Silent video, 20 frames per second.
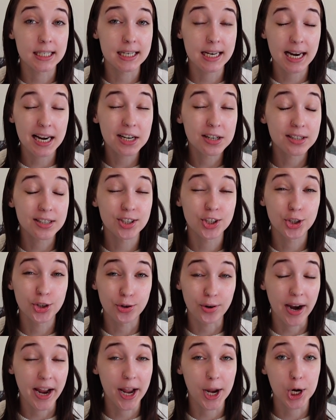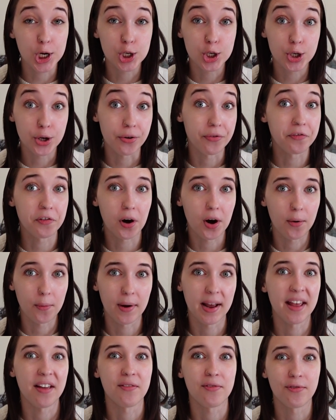didn't stray too far
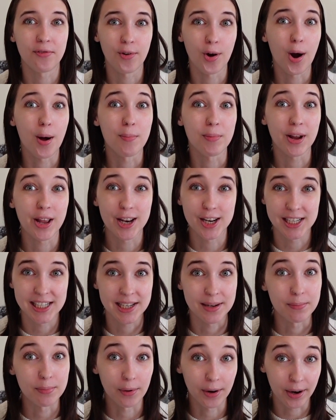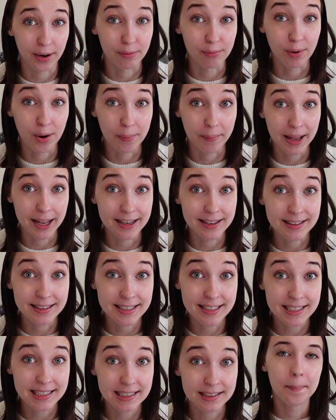away from contemporary
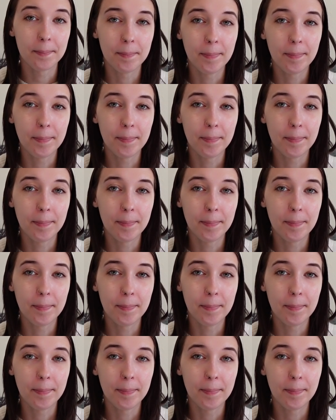romance,